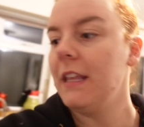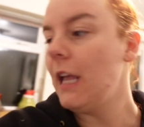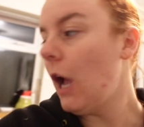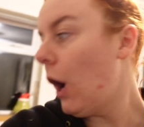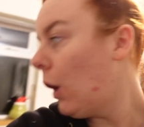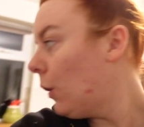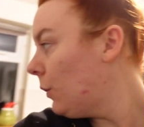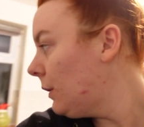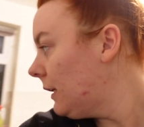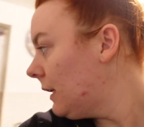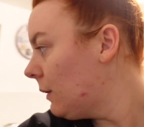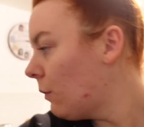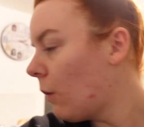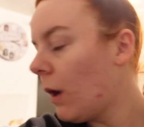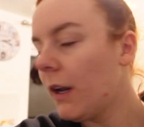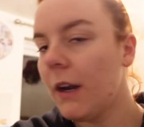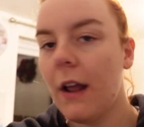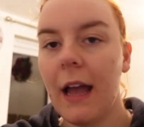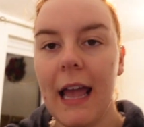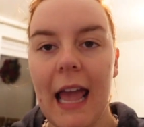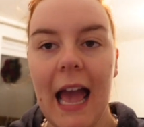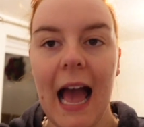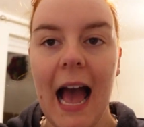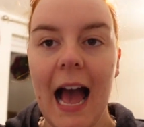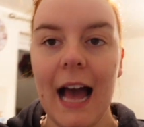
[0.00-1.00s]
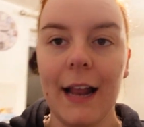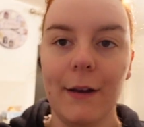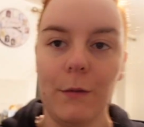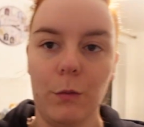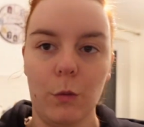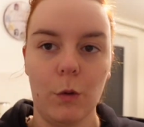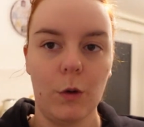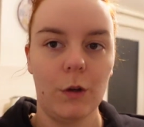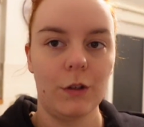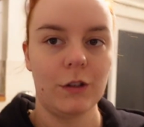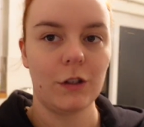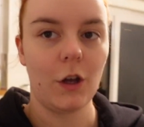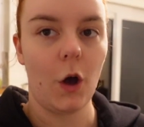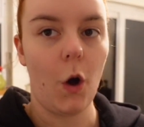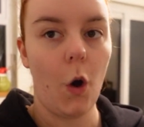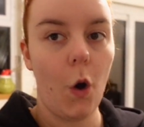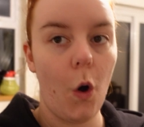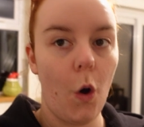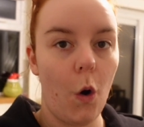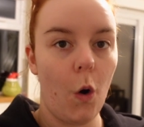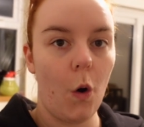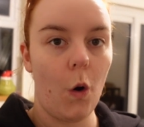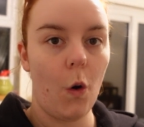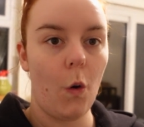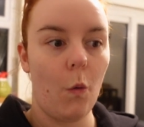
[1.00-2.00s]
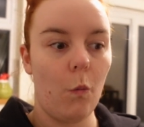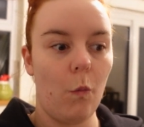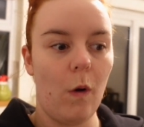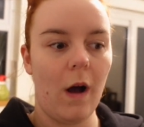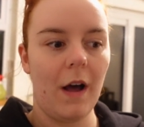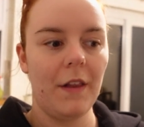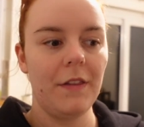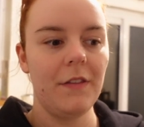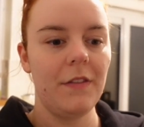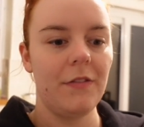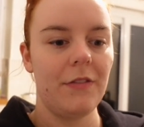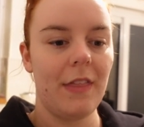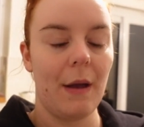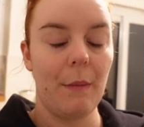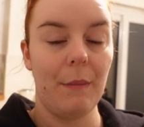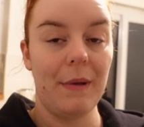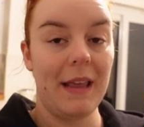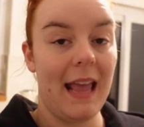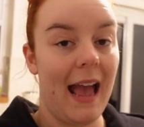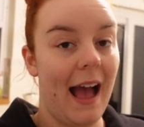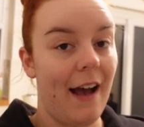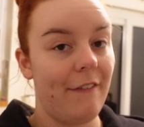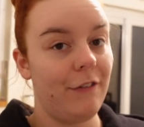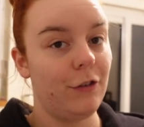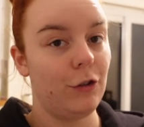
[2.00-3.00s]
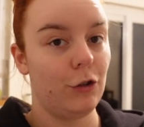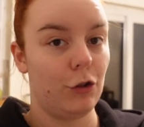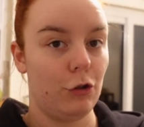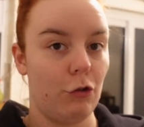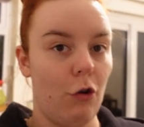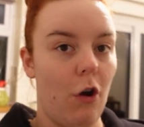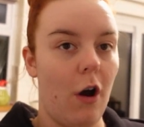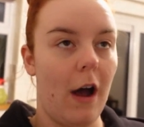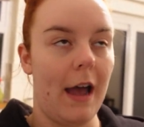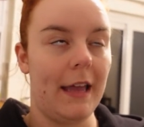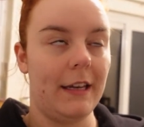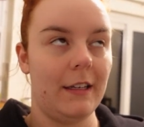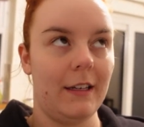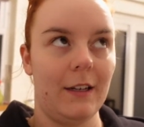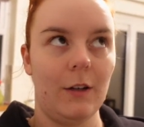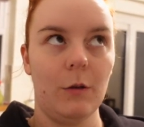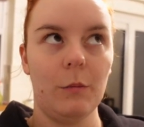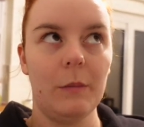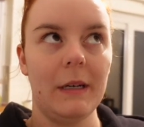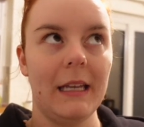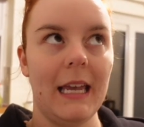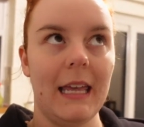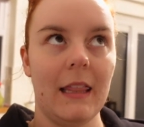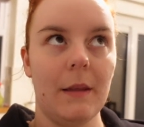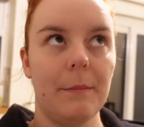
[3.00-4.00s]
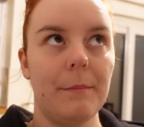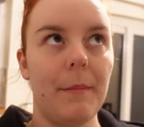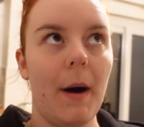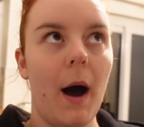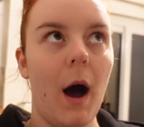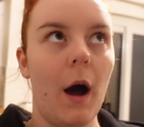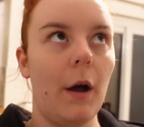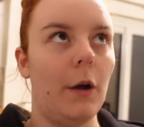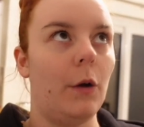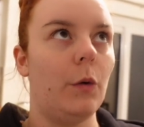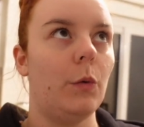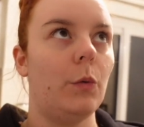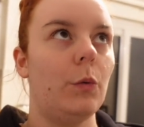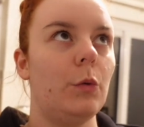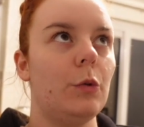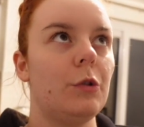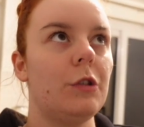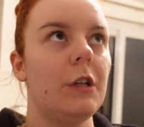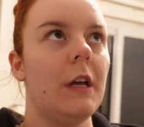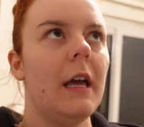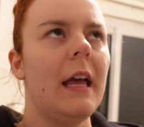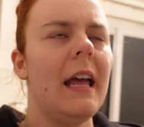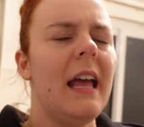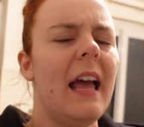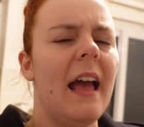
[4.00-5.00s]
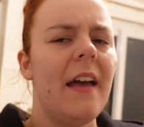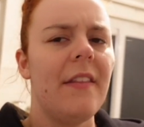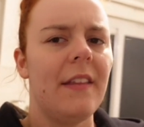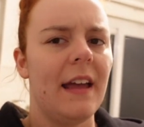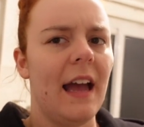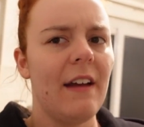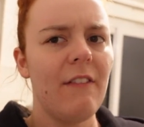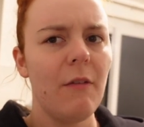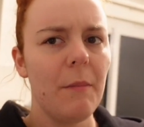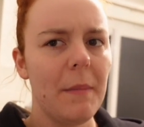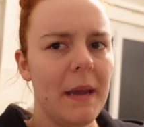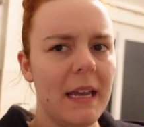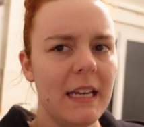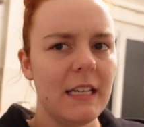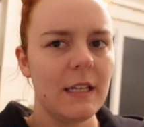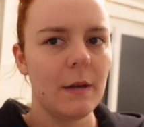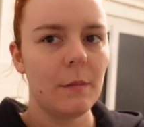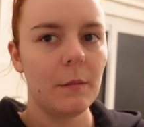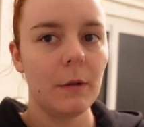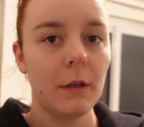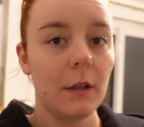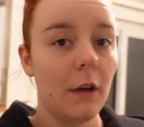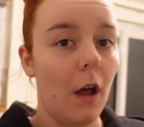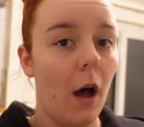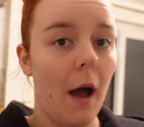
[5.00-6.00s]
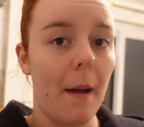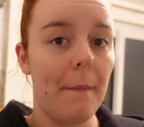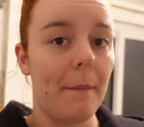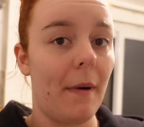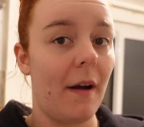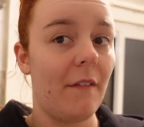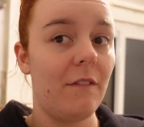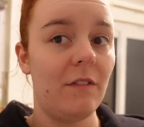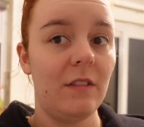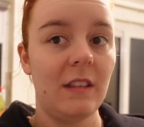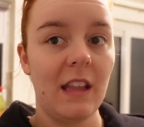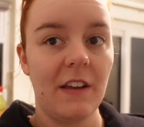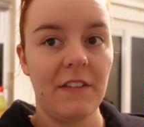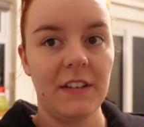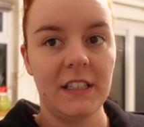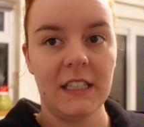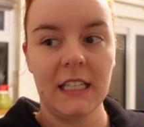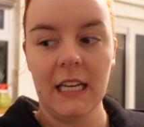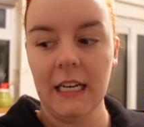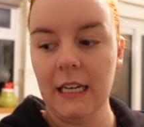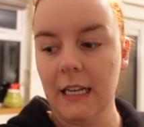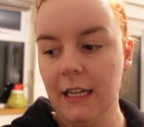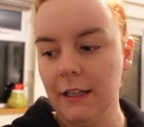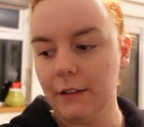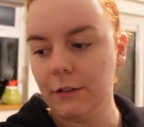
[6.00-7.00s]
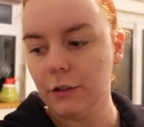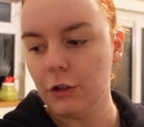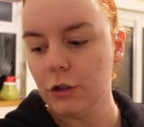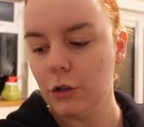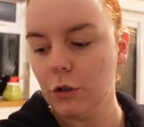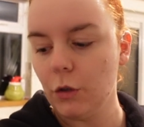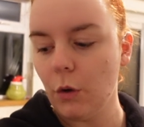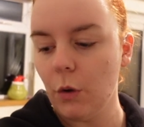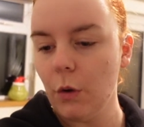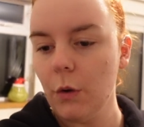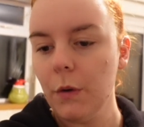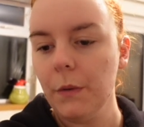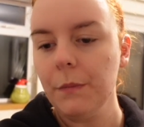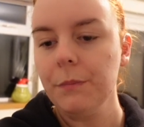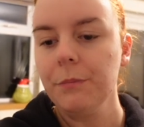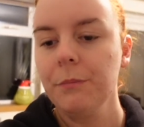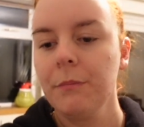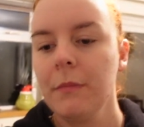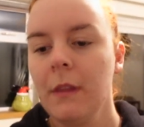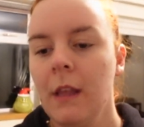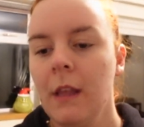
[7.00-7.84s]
the only one I had was a hot one that we haven't tried. I normally get the mild. They have a medium online, but I've never seen it in store.